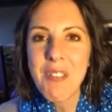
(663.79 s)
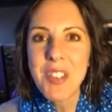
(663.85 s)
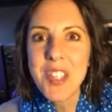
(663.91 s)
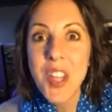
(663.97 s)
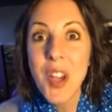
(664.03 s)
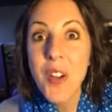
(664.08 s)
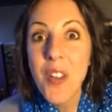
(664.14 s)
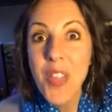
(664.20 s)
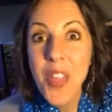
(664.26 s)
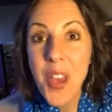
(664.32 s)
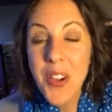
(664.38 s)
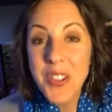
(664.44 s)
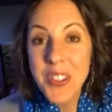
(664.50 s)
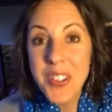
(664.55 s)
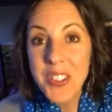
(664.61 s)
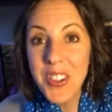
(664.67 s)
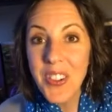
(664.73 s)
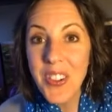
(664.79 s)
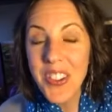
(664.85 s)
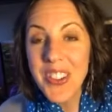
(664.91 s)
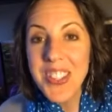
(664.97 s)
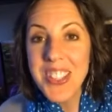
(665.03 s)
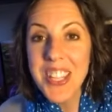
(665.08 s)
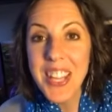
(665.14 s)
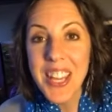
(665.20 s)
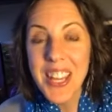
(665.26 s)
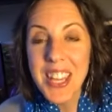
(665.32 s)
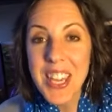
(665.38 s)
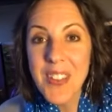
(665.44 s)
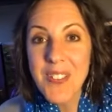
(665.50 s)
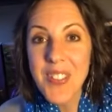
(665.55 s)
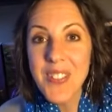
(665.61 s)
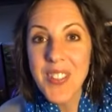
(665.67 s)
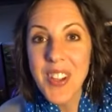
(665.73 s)
So those are the oils that I
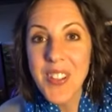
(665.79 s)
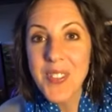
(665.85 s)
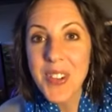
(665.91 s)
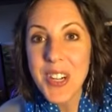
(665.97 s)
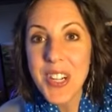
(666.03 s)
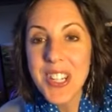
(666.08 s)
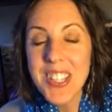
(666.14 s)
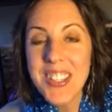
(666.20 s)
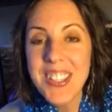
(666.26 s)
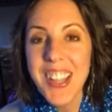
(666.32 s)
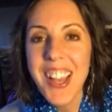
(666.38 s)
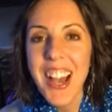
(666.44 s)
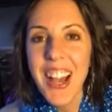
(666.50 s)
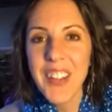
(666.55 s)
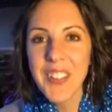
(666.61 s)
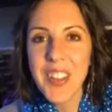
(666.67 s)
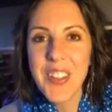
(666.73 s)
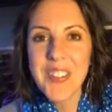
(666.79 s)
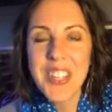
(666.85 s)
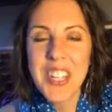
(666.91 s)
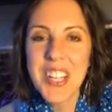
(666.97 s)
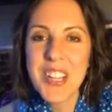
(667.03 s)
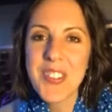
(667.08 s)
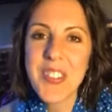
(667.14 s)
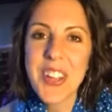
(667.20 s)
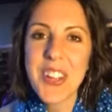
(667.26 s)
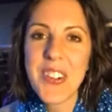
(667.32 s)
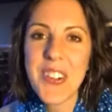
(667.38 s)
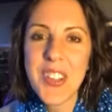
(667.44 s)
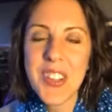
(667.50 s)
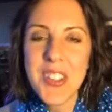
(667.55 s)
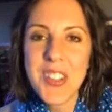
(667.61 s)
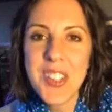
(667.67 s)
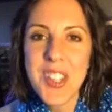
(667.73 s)
keep in my purse. I'd love to hear what
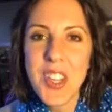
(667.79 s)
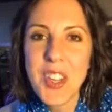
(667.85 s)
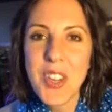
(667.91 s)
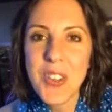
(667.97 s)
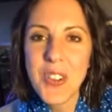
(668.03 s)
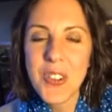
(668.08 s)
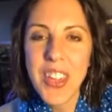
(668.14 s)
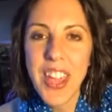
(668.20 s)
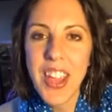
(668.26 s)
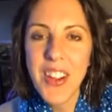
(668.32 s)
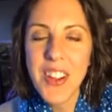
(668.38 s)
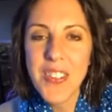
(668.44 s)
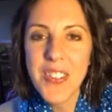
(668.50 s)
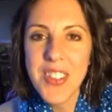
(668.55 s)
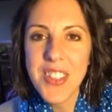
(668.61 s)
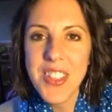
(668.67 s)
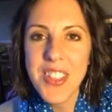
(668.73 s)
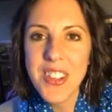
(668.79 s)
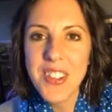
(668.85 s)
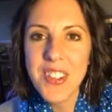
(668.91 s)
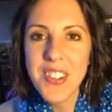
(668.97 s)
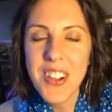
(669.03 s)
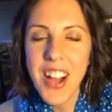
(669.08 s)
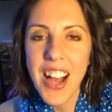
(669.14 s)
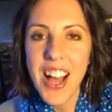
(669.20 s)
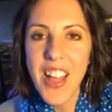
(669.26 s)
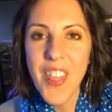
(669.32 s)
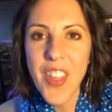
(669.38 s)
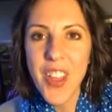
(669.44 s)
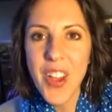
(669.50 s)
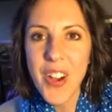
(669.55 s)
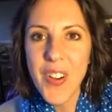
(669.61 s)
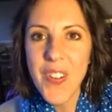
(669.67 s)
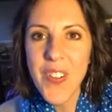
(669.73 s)
oils you carry with you on the
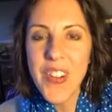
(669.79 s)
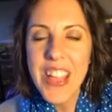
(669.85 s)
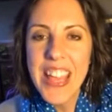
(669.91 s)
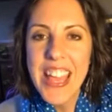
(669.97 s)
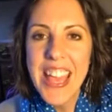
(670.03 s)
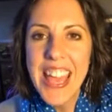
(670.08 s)
go.